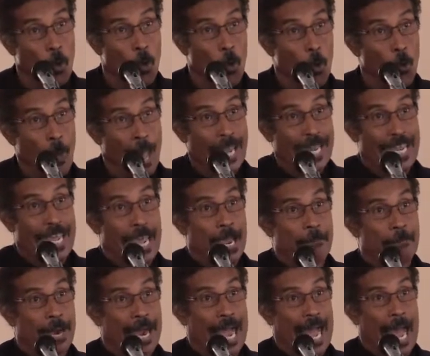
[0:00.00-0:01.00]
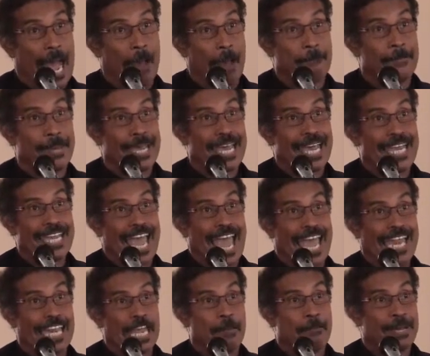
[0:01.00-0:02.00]
When Abraham made
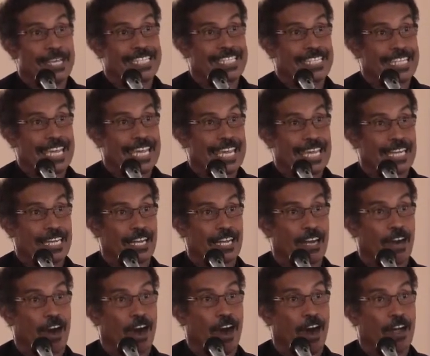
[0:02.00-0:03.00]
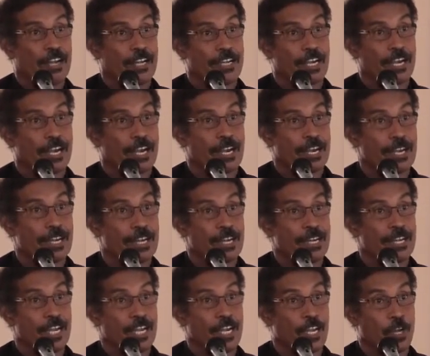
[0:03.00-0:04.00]
any mistake under
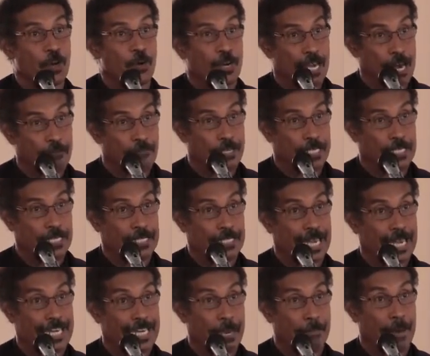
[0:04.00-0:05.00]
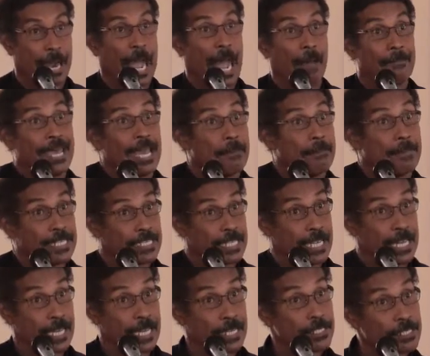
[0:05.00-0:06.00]
the new covenant, and Abraham made
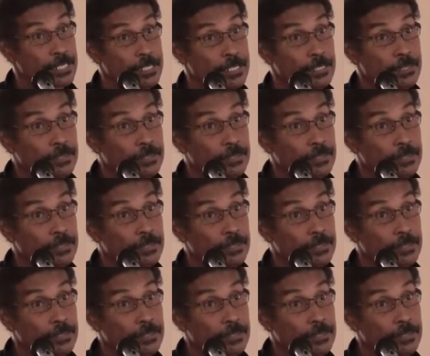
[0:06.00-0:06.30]
mistakes